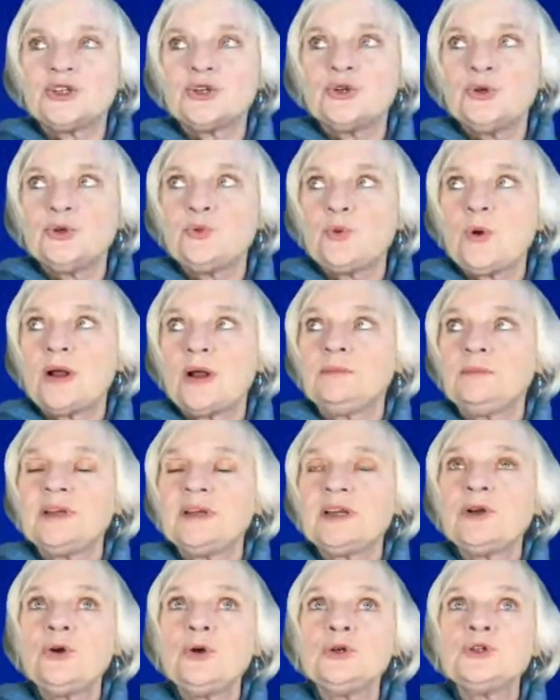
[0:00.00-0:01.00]
good one,
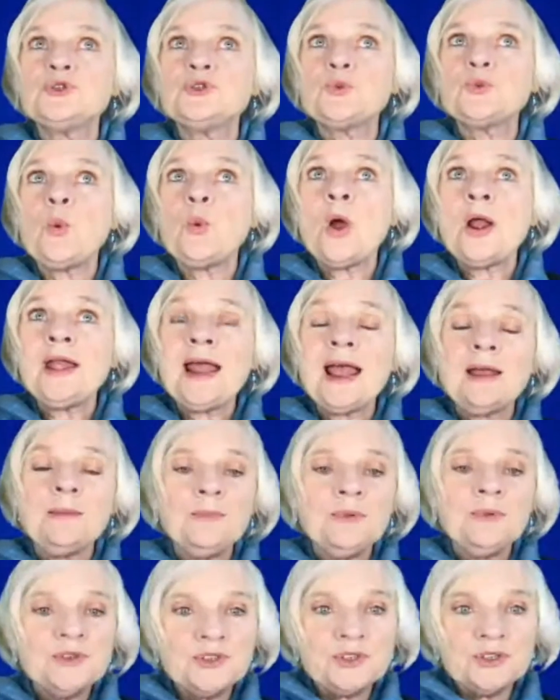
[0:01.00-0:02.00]
because what
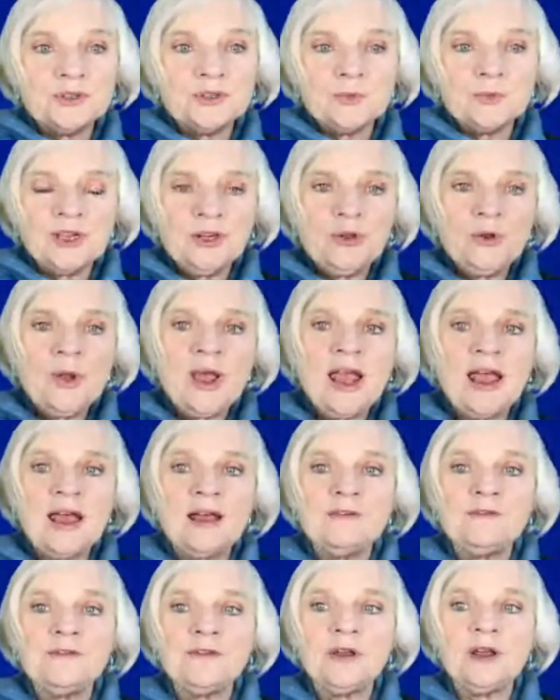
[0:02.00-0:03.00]
happens is when you
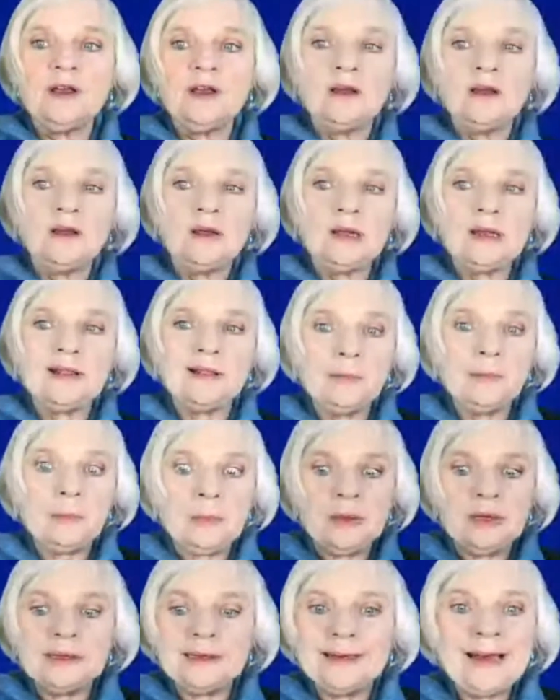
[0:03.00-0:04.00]
have
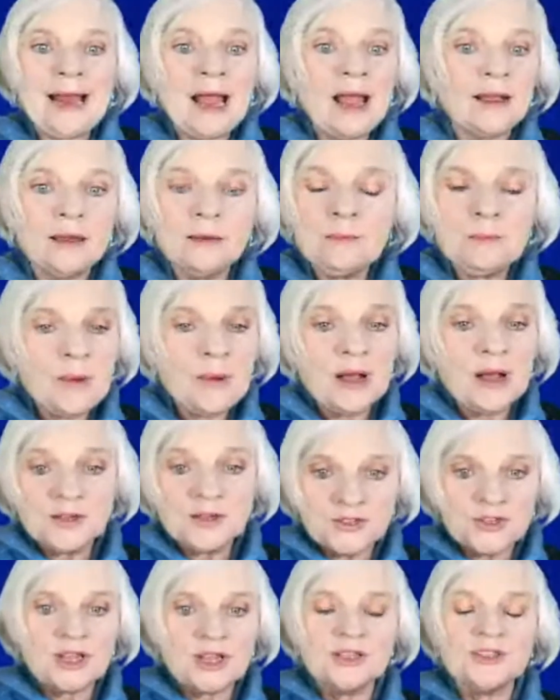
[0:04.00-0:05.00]
like
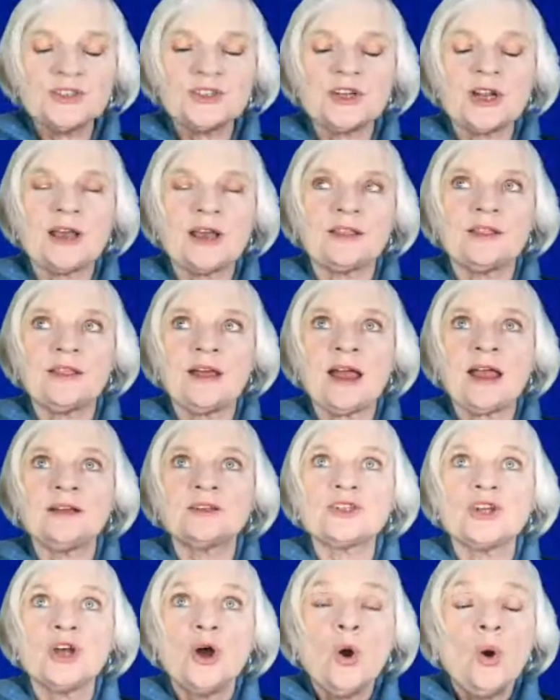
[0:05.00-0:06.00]
impasses like
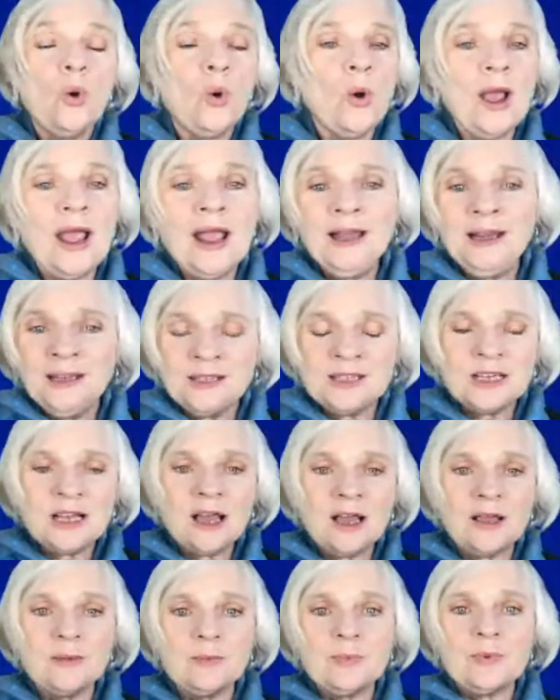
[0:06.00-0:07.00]
that, or
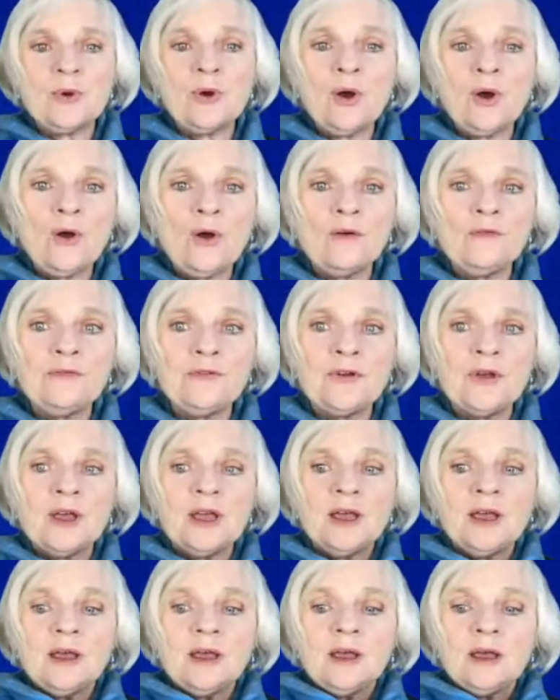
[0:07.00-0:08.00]
any
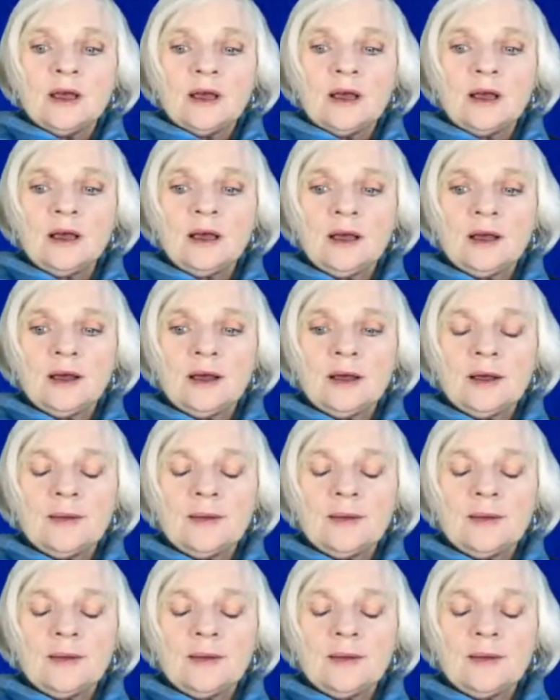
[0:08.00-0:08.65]
type of